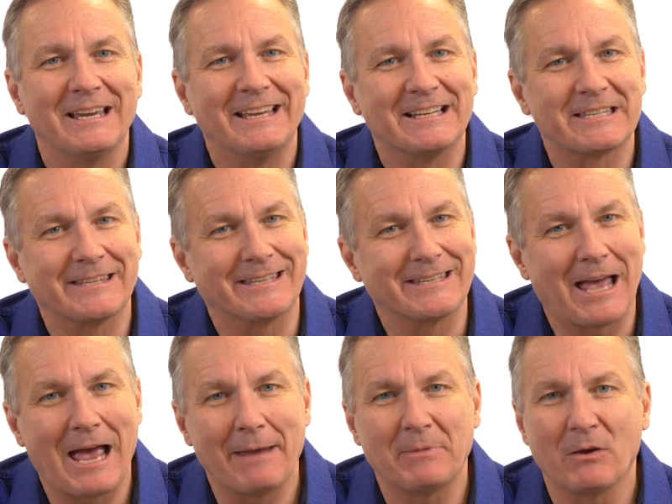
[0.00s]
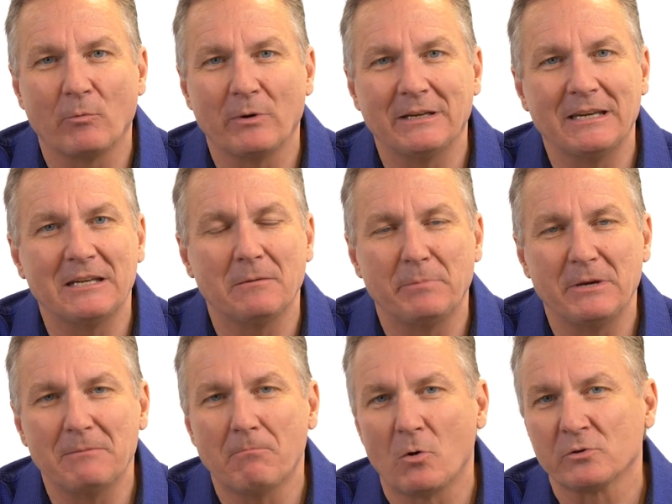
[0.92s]
it's the time that we need to
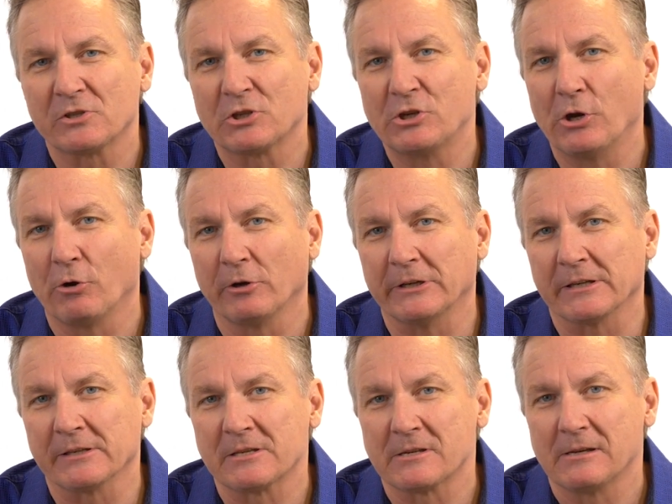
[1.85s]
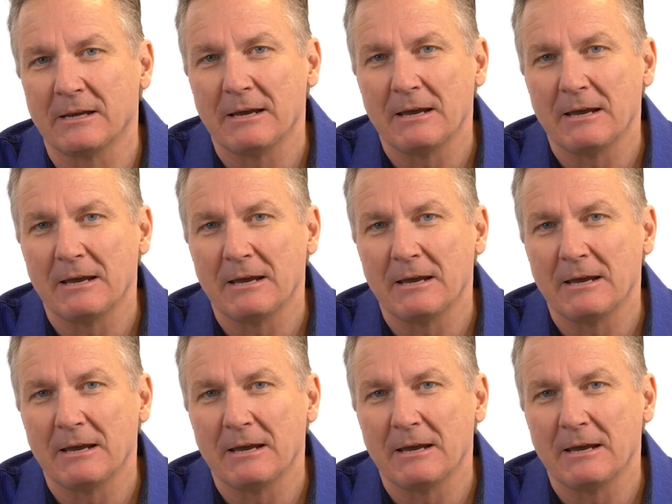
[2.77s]
be most curious.